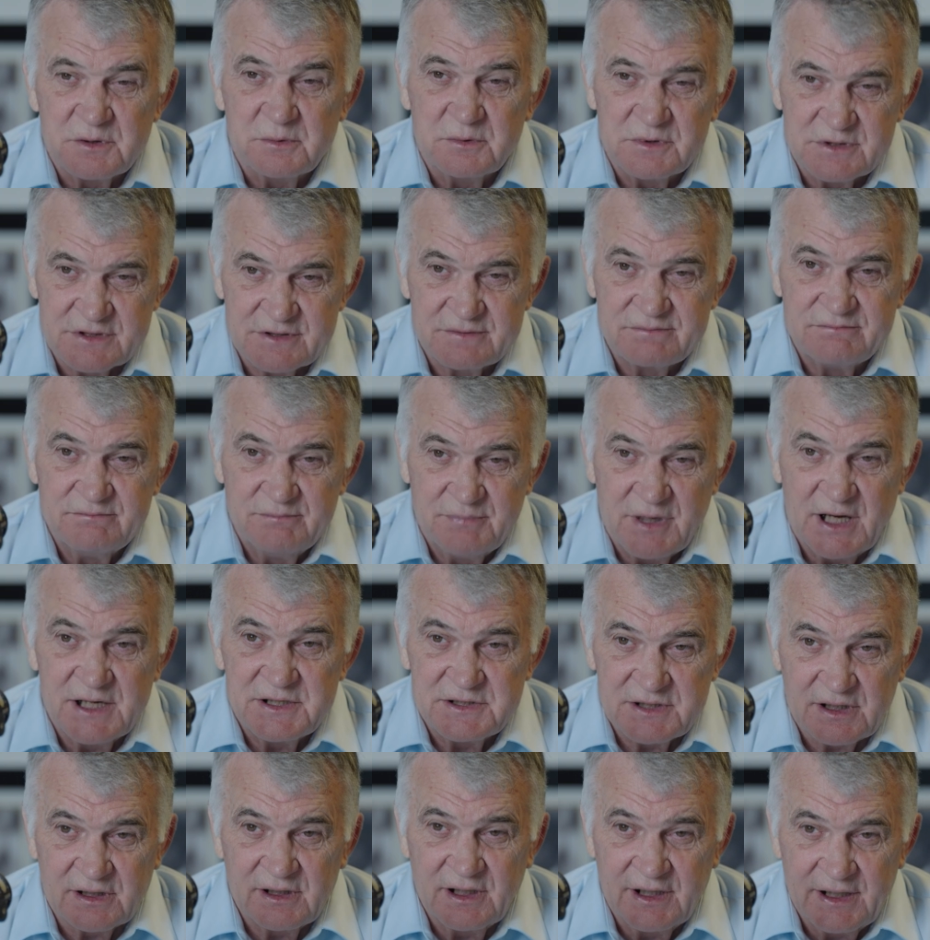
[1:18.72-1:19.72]
it was
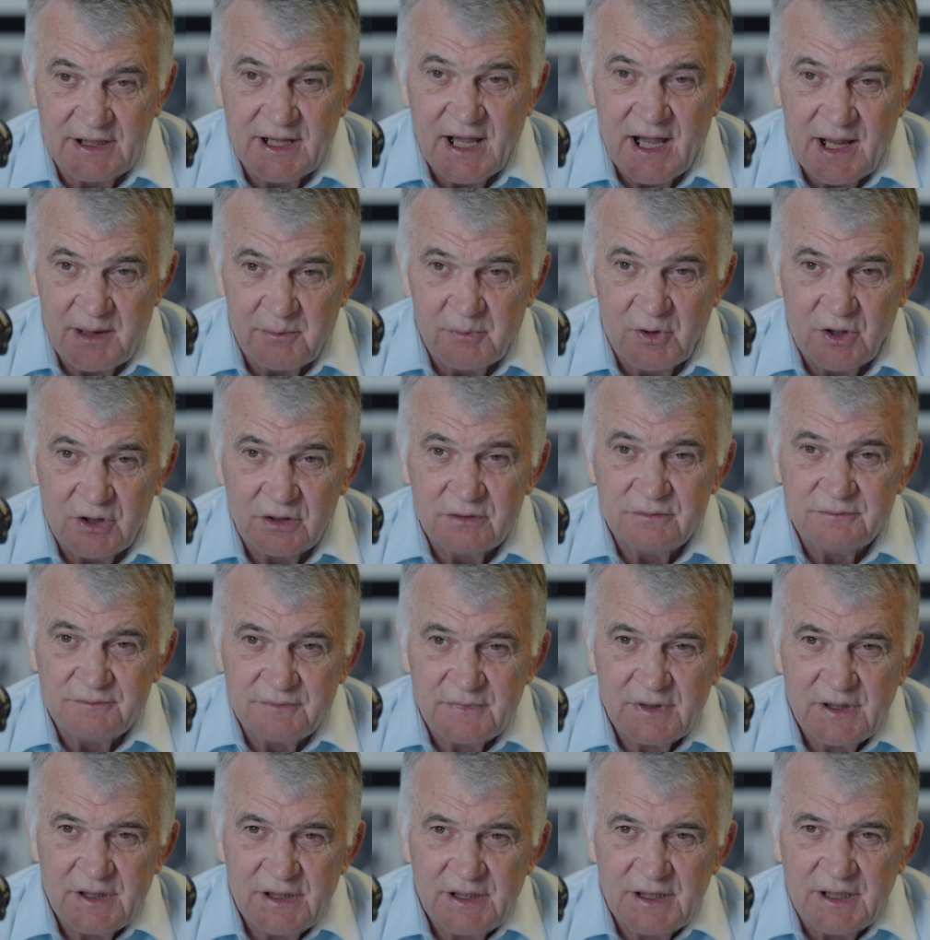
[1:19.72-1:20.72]
basically game
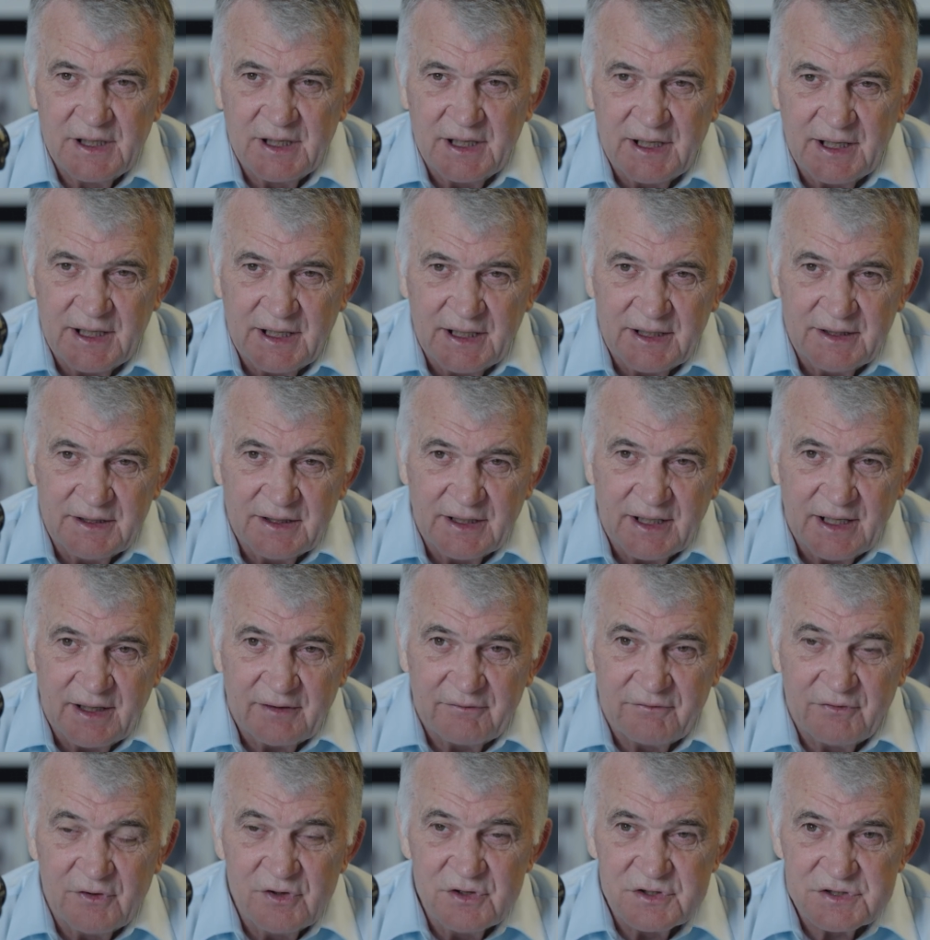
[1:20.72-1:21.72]
on. And
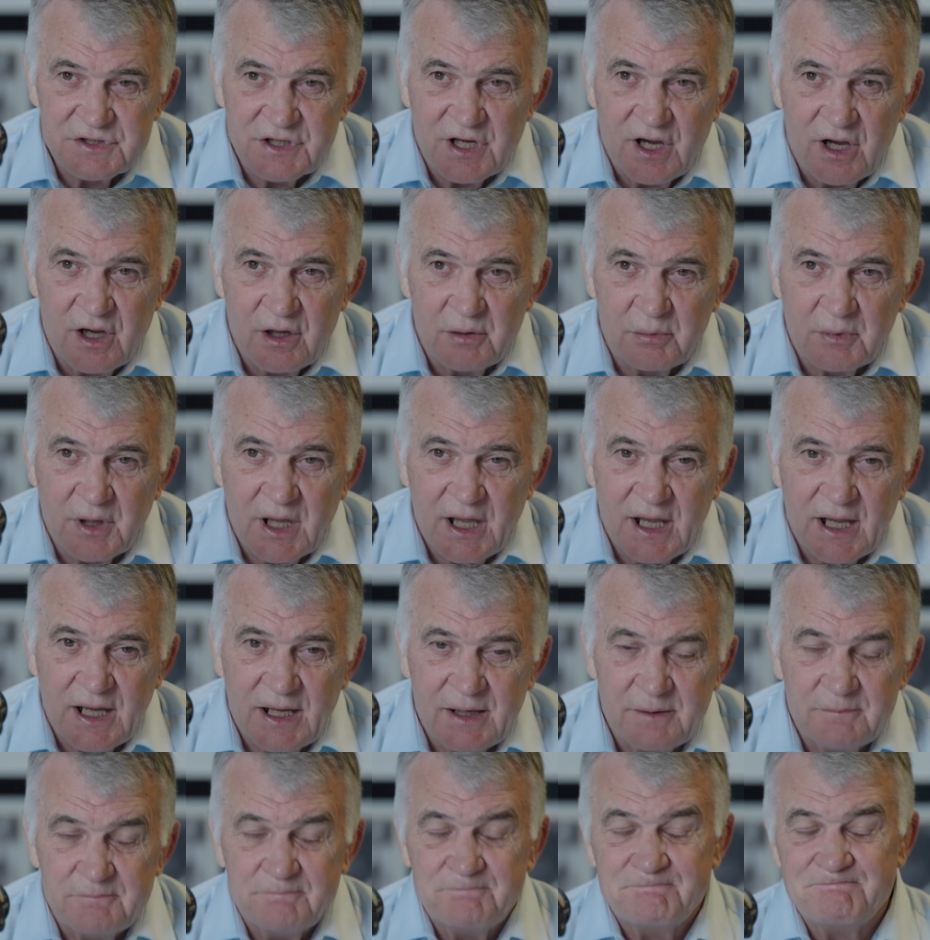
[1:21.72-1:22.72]
our first home
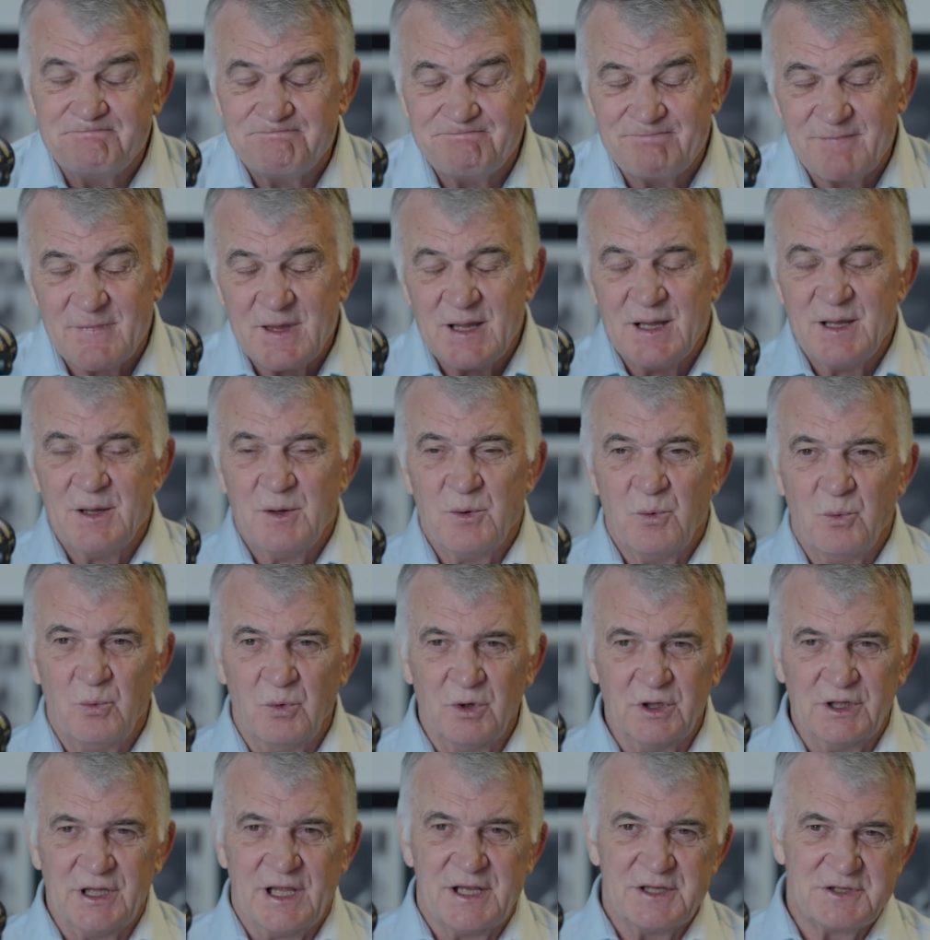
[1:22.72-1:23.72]
game,
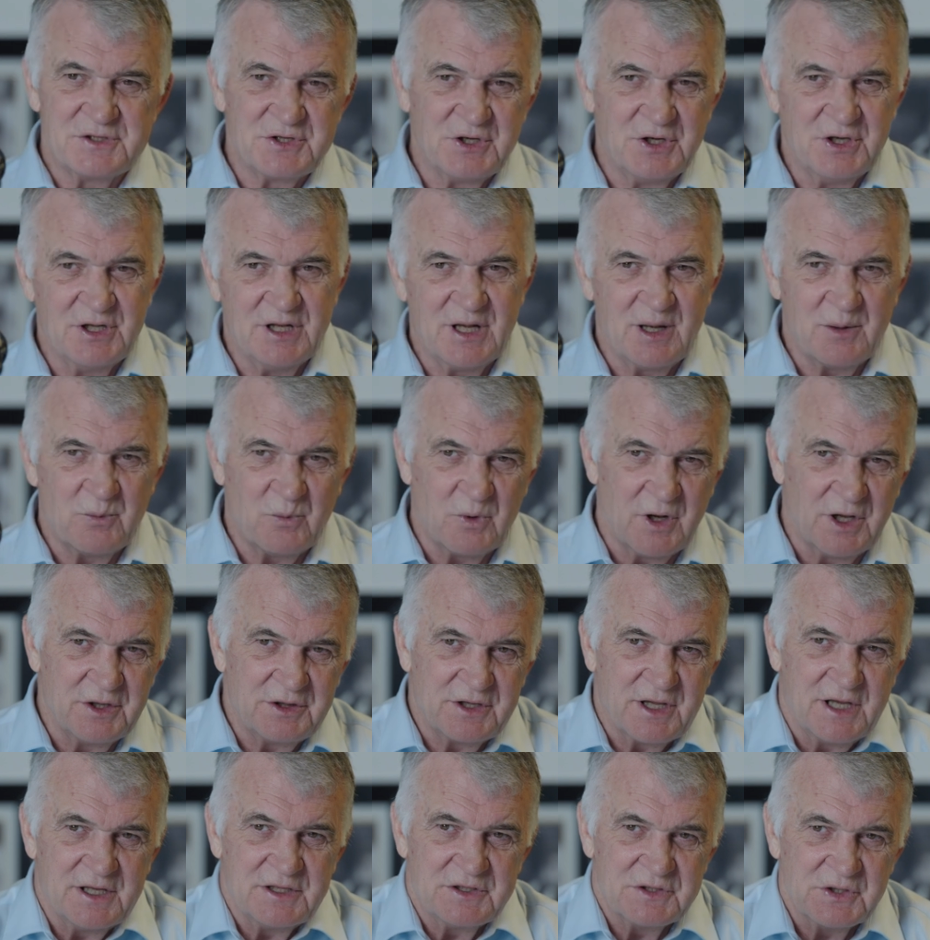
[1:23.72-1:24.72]
will they turn up,
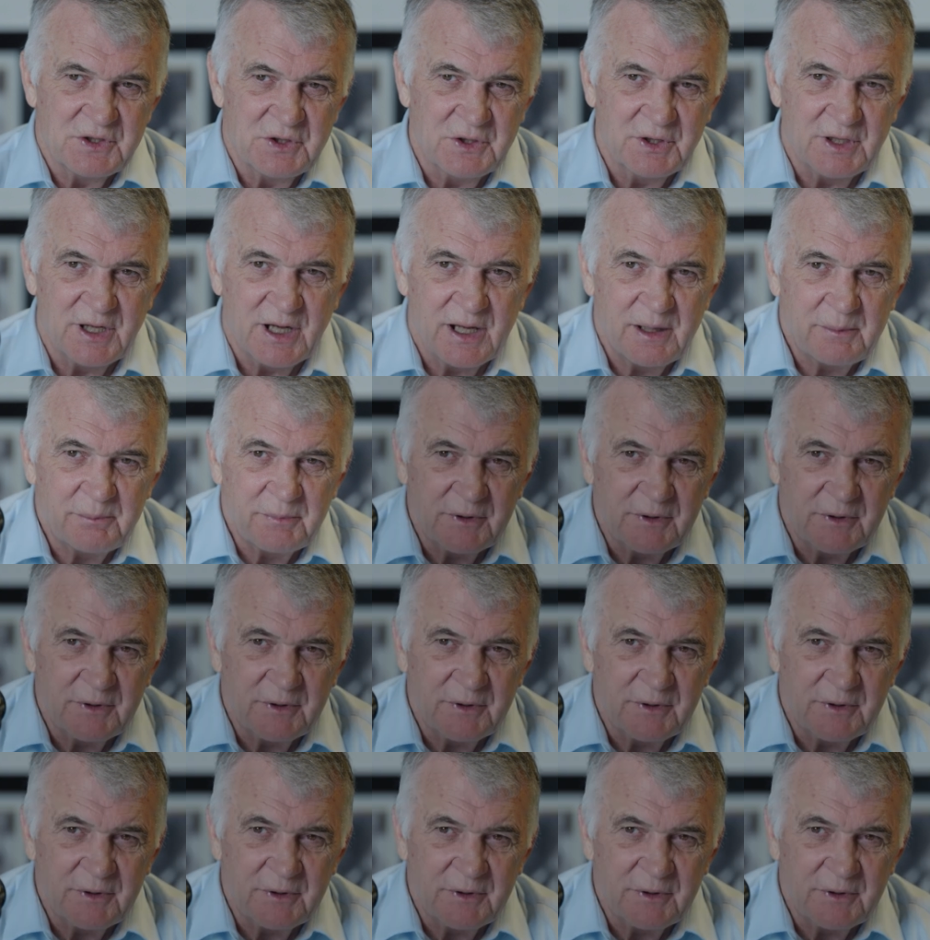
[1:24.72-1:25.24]
won't they turn up?